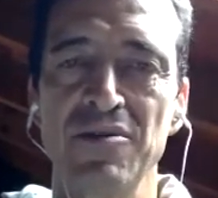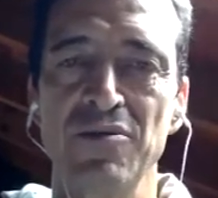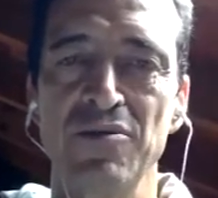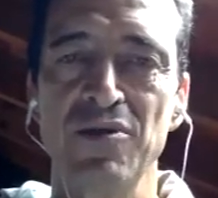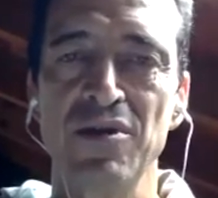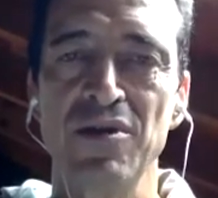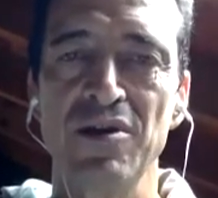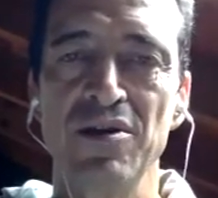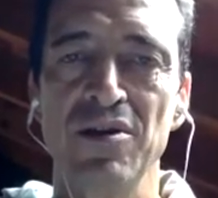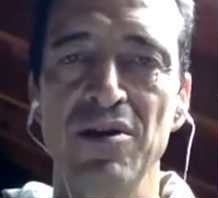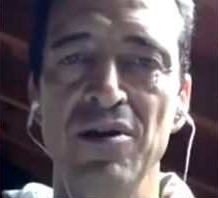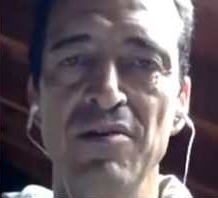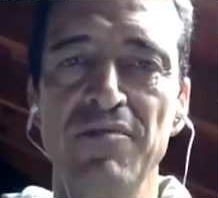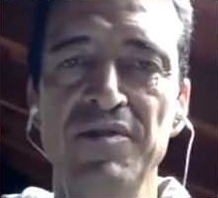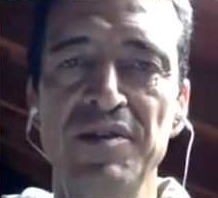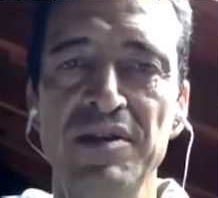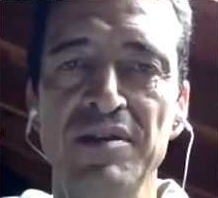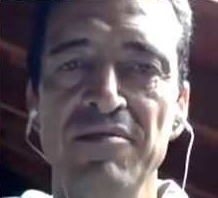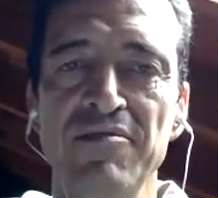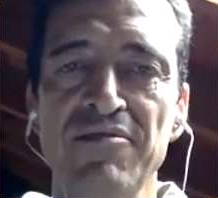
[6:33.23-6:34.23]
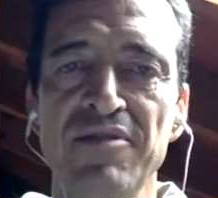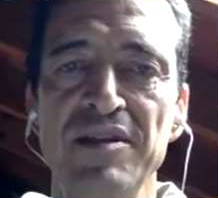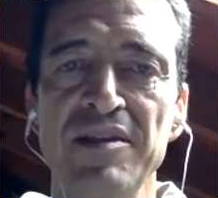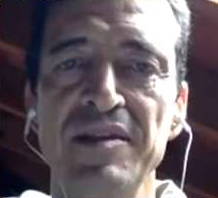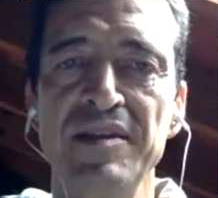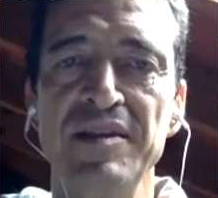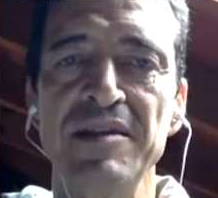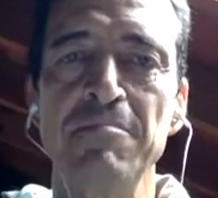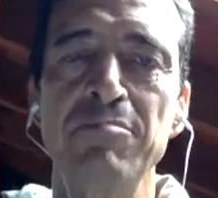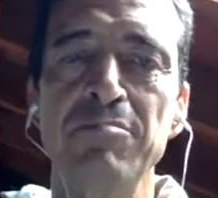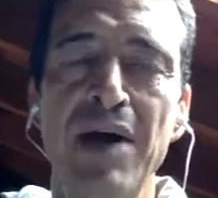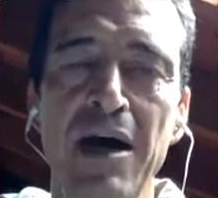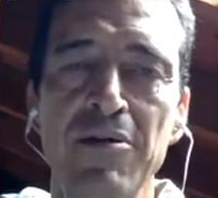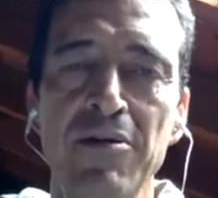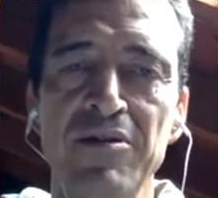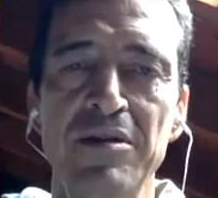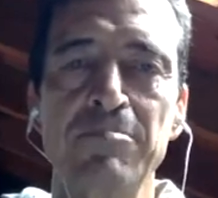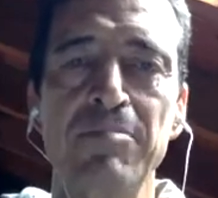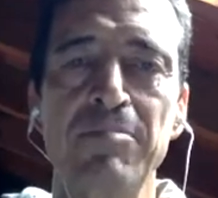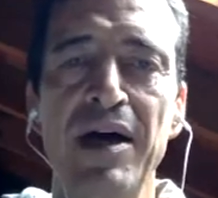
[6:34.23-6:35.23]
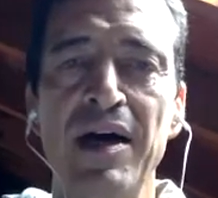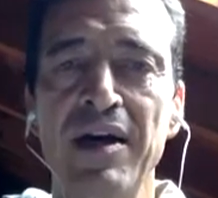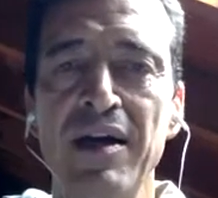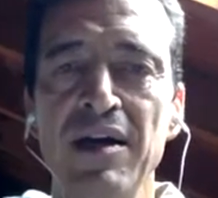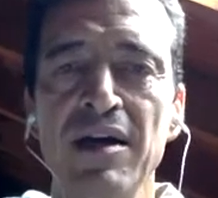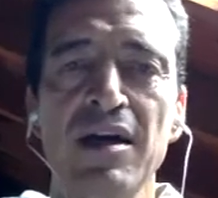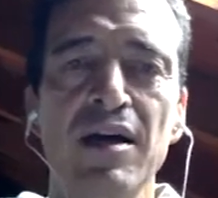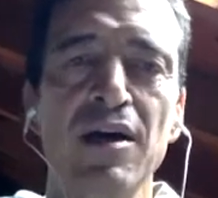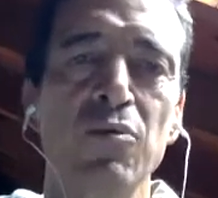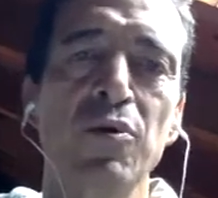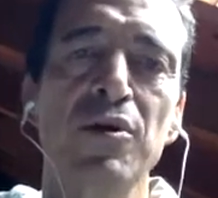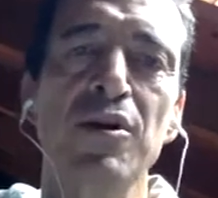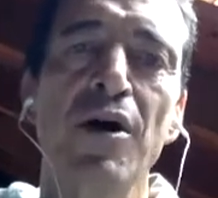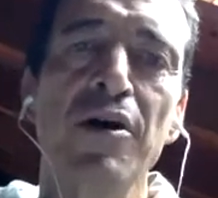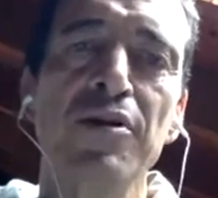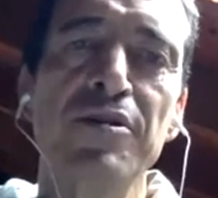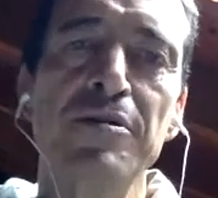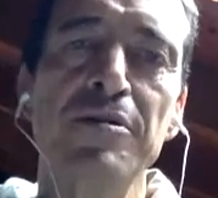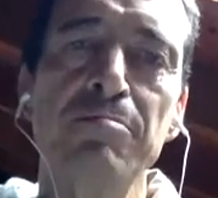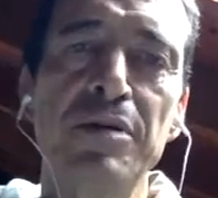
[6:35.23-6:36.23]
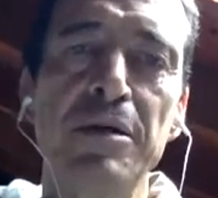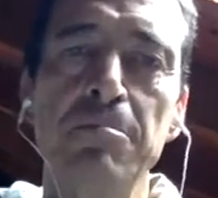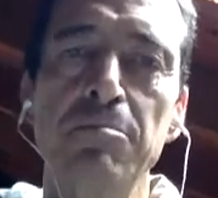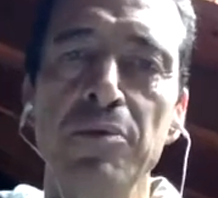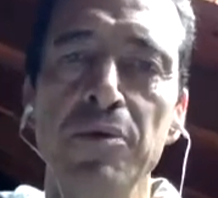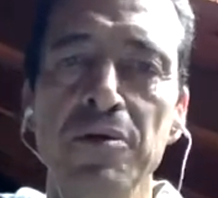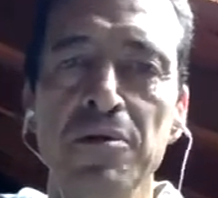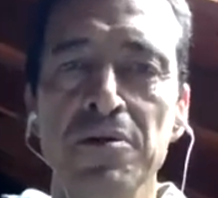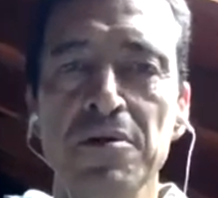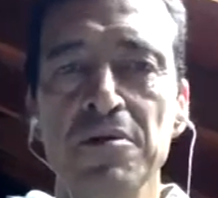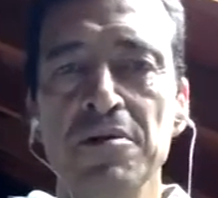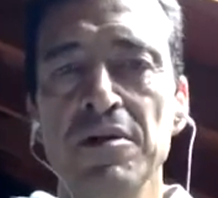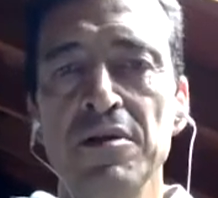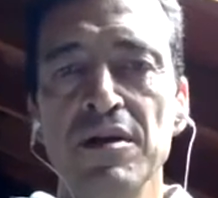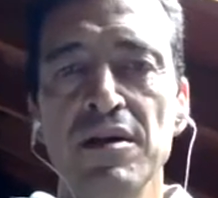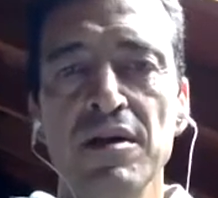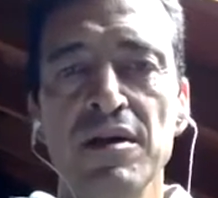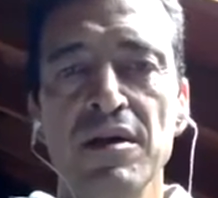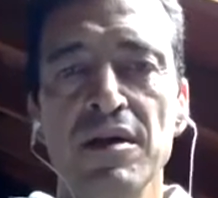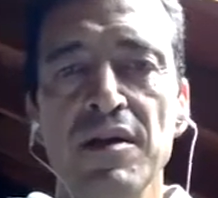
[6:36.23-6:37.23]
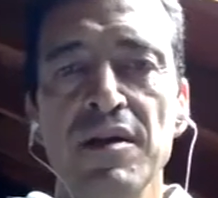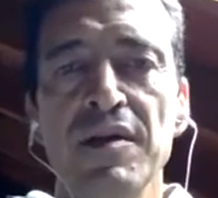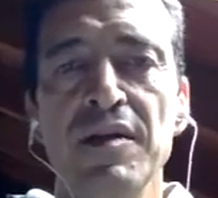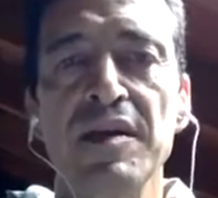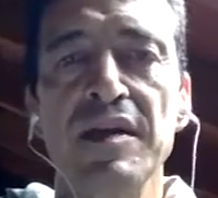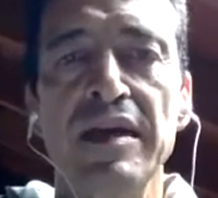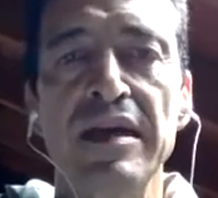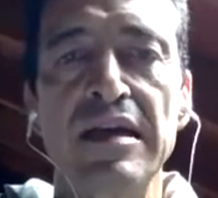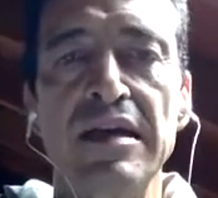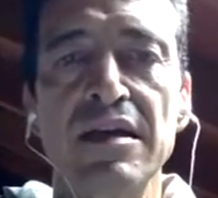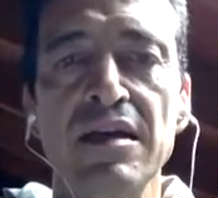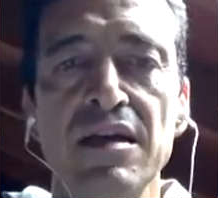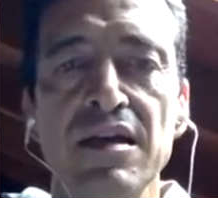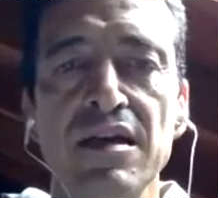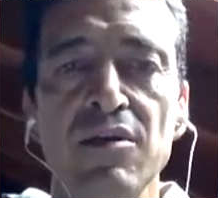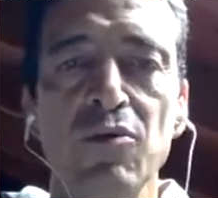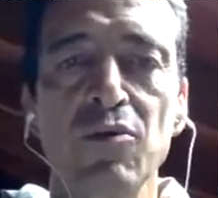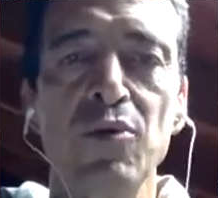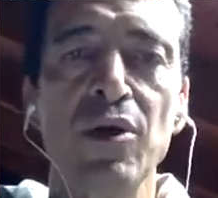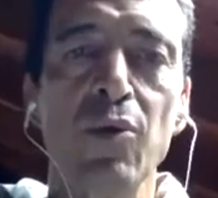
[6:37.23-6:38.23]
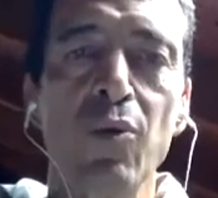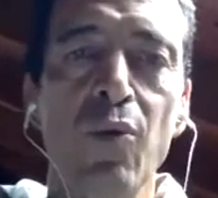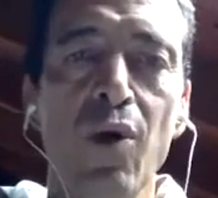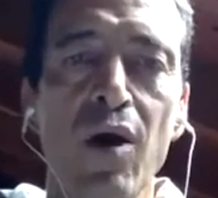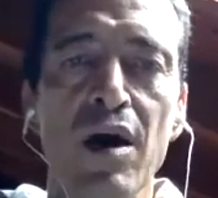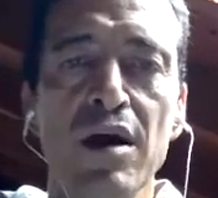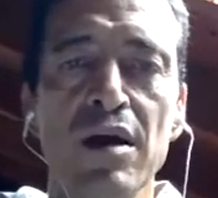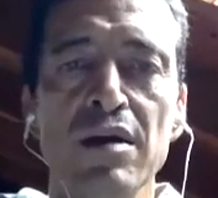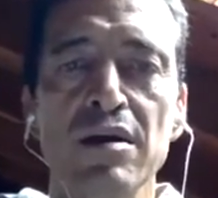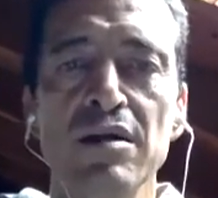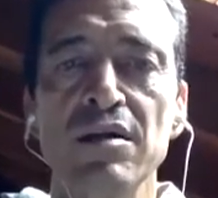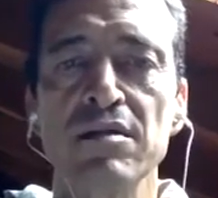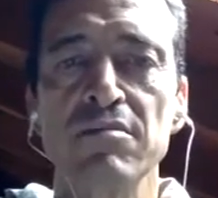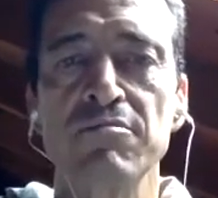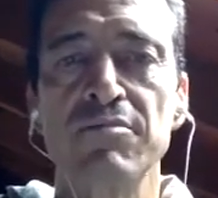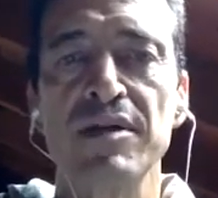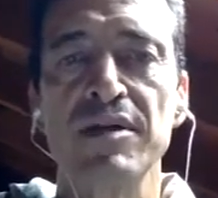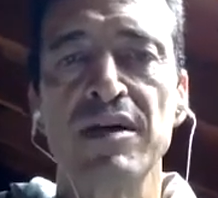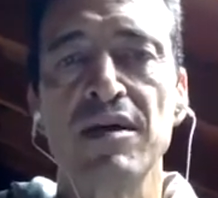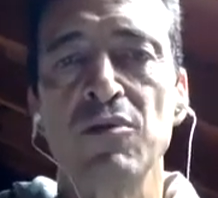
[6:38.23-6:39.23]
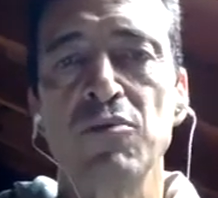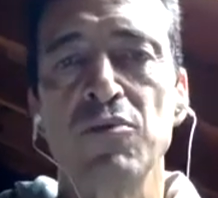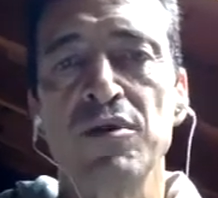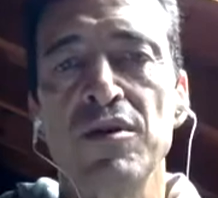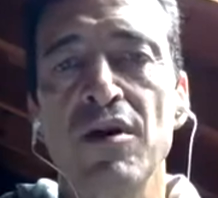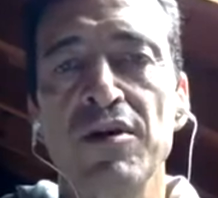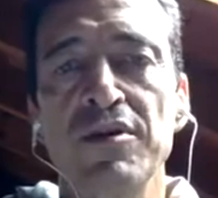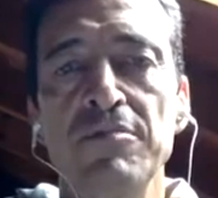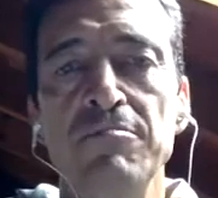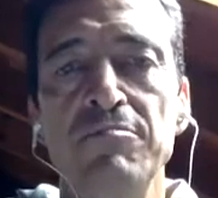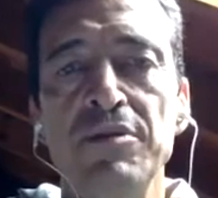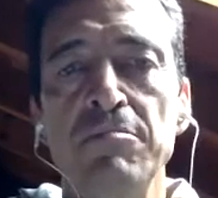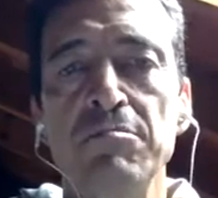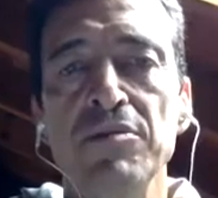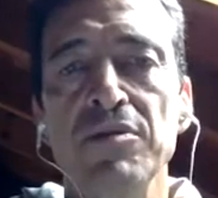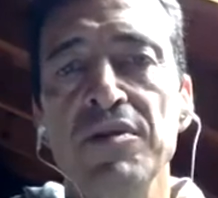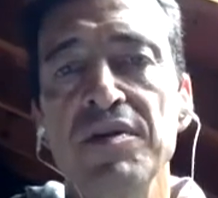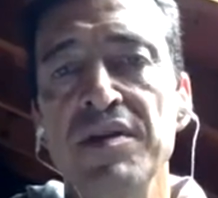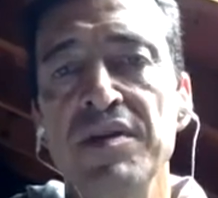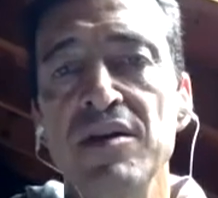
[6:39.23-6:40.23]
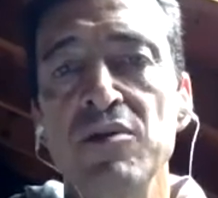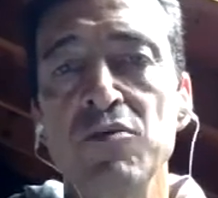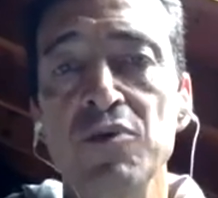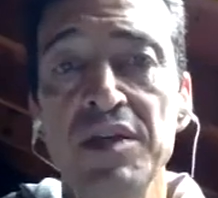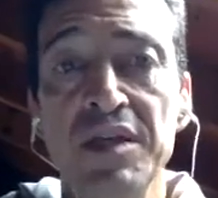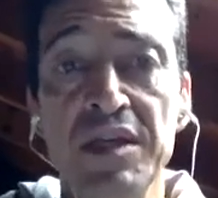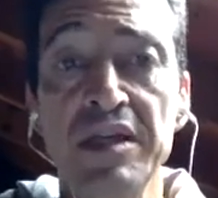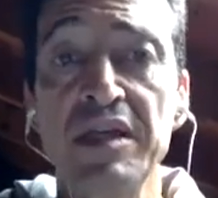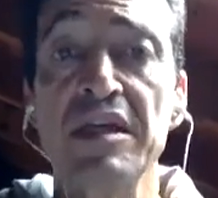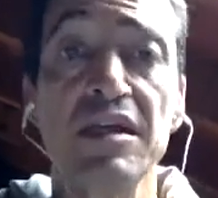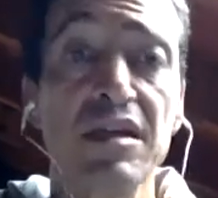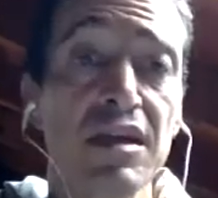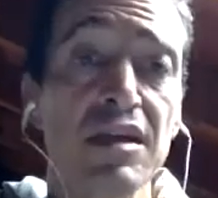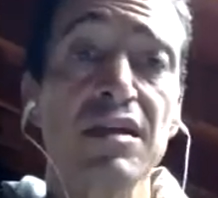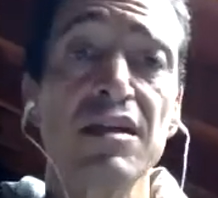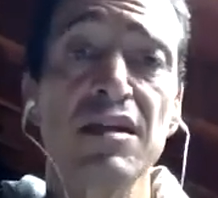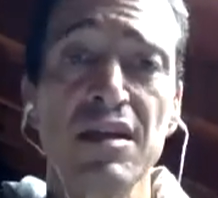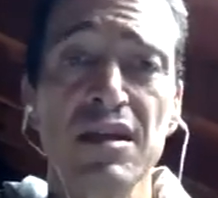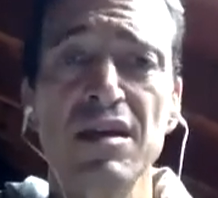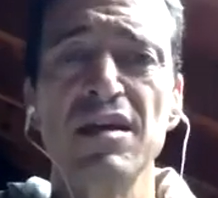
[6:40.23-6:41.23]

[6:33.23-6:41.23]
We often feel disempowered by what other people think we want, by what other people think we need. And